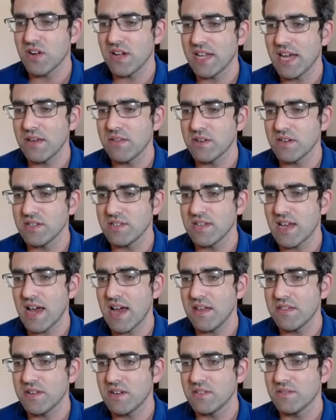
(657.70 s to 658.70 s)
Now,
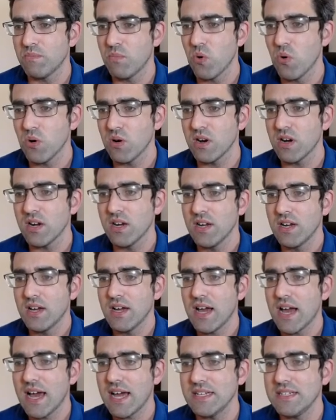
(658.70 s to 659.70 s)
there's more
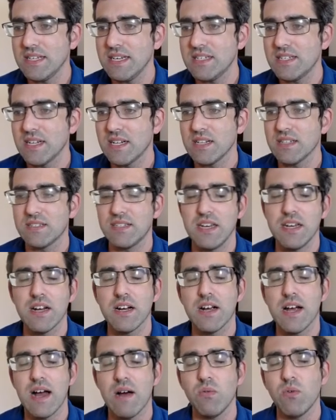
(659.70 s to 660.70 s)
details here.
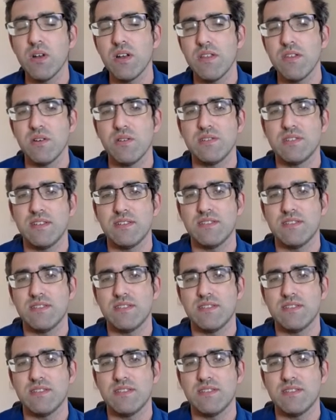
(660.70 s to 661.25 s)
One of those is